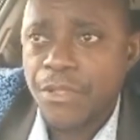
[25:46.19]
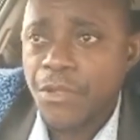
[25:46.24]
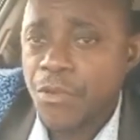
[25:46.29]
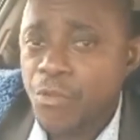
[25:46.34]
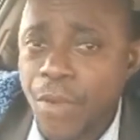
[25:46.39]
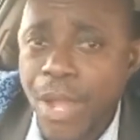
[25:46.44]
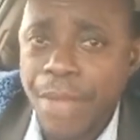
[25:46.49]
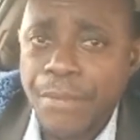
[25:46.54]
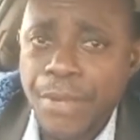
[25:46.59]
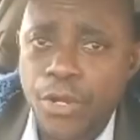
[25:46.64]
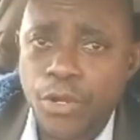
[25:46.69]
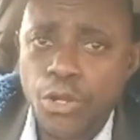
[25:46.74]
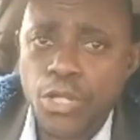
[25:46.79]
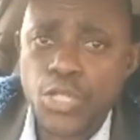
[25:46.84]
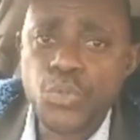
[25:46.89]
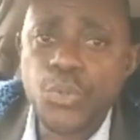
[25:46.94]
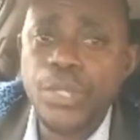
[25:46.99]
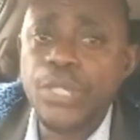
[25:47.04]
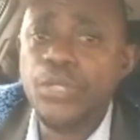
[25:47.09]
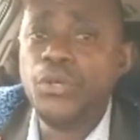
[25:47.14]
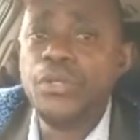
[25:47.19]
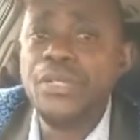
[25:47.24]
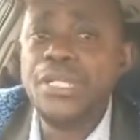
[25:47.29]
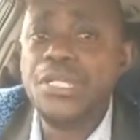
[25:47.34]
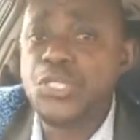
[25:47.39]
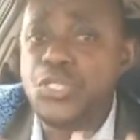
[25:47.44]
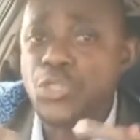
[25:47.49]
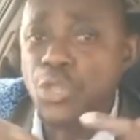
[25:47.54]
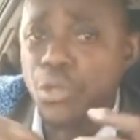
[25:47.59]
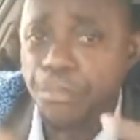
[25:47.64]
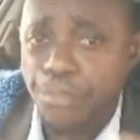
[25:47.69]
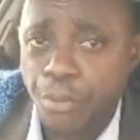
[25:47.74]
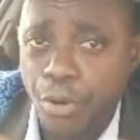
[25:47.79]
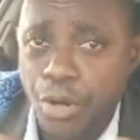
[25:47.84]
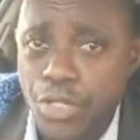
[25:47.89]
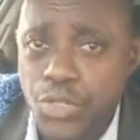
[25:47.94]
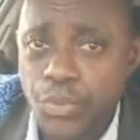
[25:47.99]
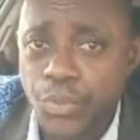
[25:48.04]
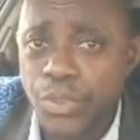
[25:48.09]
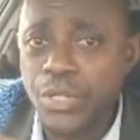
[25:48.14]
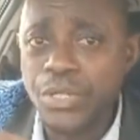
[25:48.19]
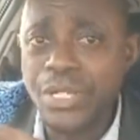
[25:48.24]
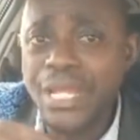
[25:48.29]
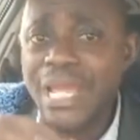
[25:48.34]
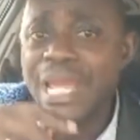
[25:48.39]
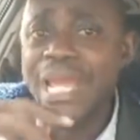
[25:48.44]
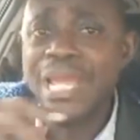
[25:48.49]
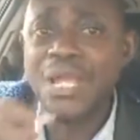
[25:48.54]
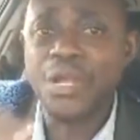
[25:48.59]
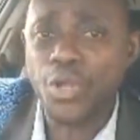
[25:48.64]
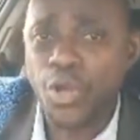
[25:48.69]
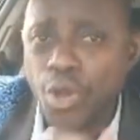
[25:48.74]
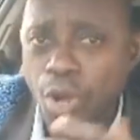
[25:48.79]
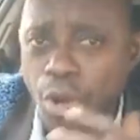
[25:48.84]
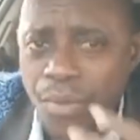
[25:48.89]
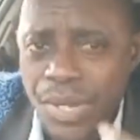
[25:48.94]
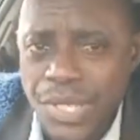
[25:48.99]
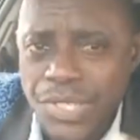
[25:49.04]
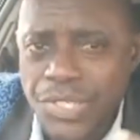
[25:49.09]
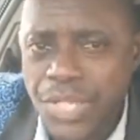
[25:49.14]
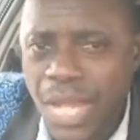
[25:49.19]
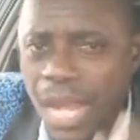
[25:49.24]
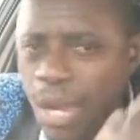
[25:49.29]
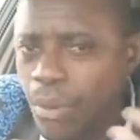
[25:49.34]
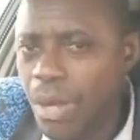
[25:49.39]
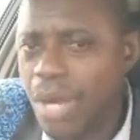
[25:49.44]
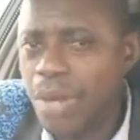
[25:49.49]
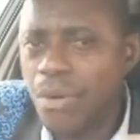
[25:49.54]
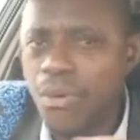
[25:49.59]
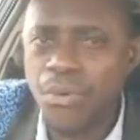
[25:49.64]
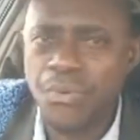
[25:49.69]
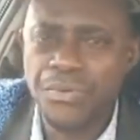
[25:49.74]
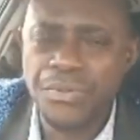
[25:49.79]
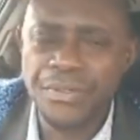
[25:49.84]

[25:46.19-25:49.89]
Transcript: Why? Because we know they support, we know they encourage our own.